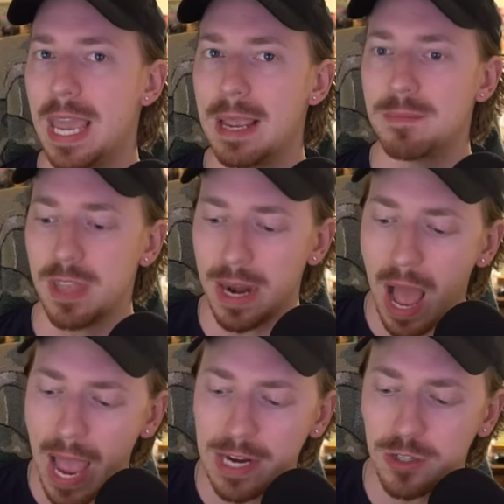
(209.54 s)
games that
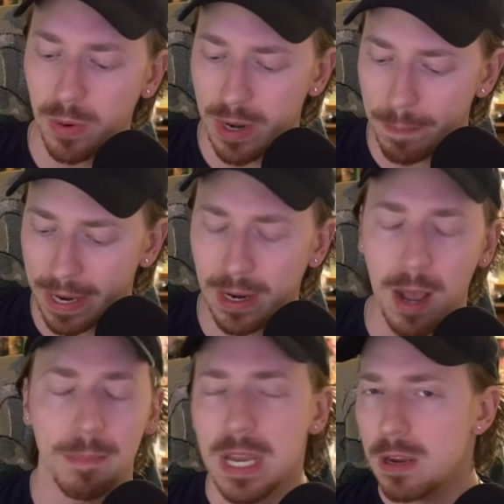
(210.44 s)
I enjoy to pick
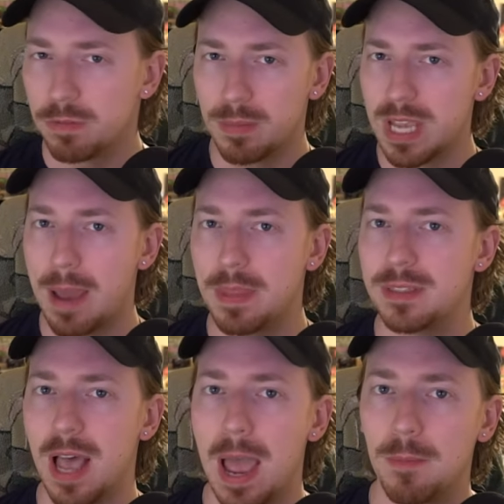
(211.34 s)
up from time to
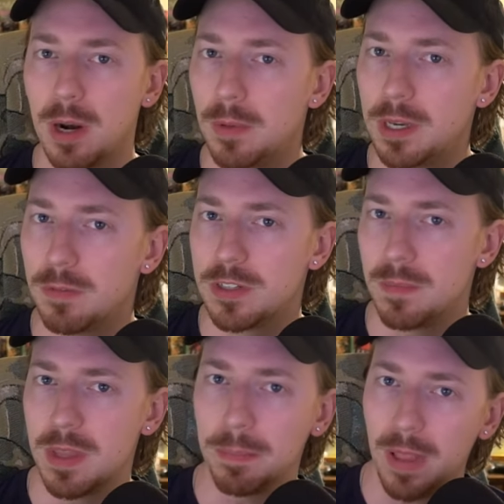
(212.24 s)
time when I'm looking for
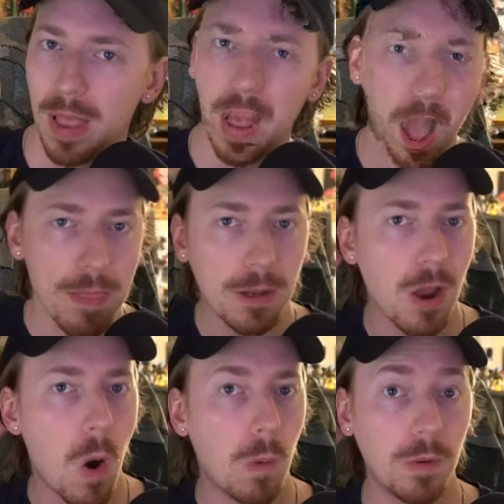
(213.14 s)
something to play on the
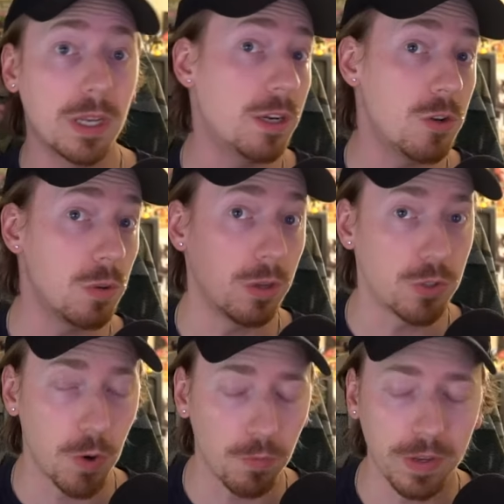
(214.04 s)
go or I'm looking to do a little
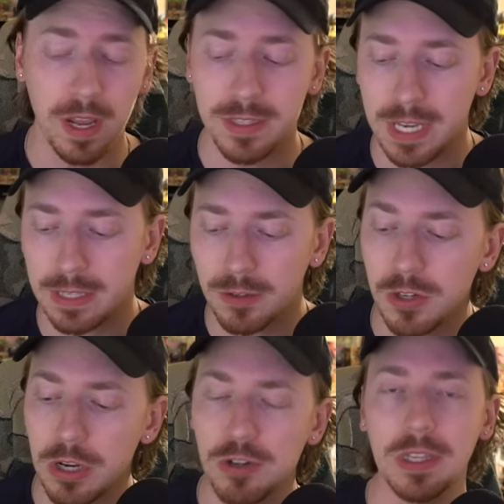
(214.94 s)
trophy hunting. Those
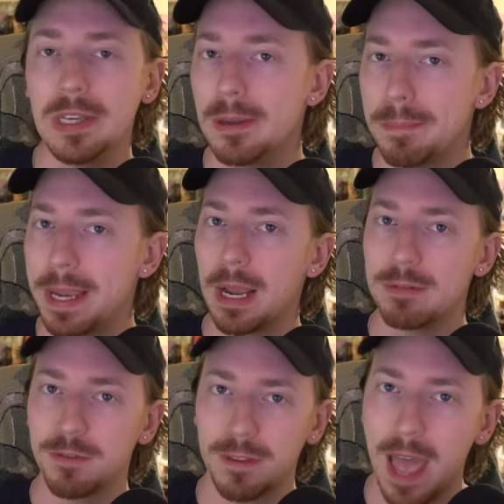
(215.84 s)
are usually good
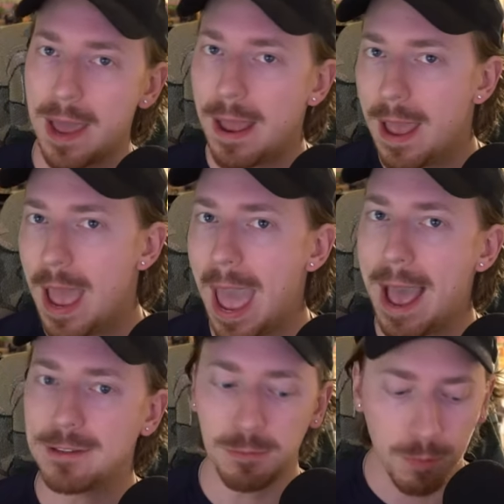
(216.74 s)
pickups for that
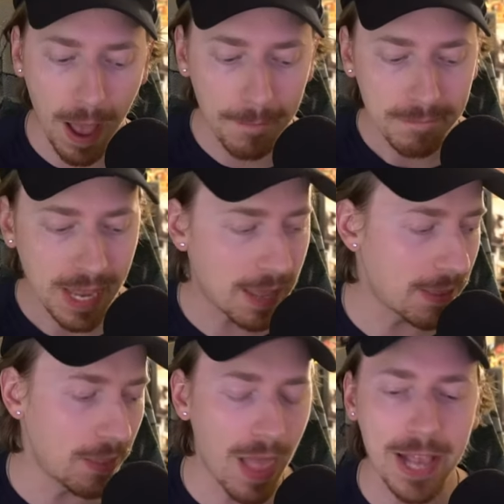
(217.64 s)
as well. And
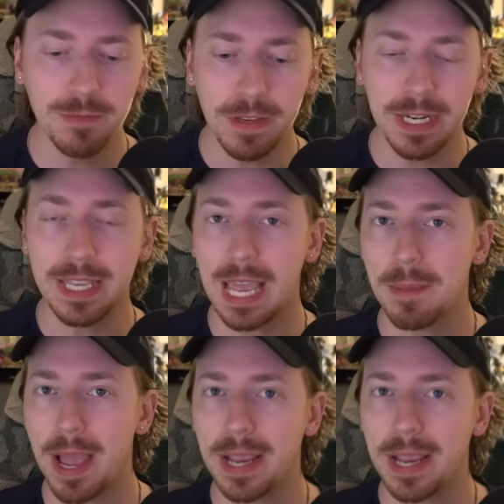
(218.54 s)
then the last Vita game I